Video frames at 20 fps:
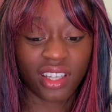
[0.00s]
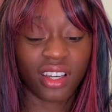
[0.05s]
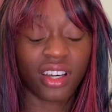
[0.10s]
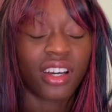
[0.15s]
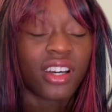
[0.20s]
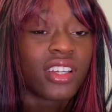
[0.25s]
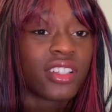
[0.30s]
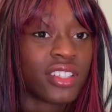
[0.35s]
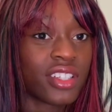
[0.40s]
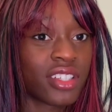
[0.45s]

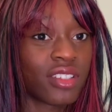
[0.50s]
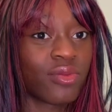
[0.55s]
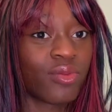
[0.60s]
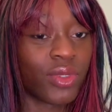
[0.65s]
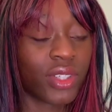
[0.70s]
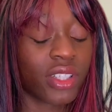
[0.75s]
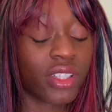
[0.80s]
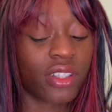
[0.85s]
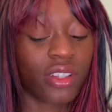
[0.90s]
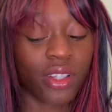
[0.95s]
I just
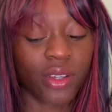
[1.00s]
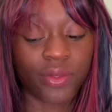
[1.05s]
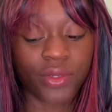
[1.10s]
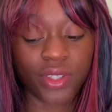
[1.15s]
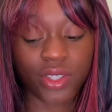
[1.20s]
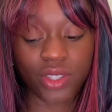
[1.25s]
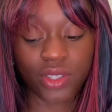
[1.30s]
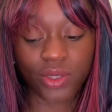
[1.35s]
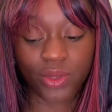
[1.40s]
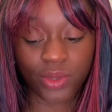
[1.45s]
really love
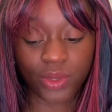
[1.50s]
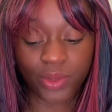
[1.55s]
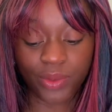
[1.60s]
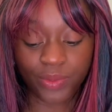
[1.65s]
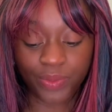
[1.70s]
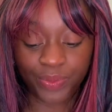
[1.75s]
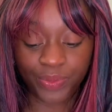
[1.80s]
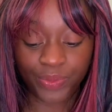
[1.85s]
this store.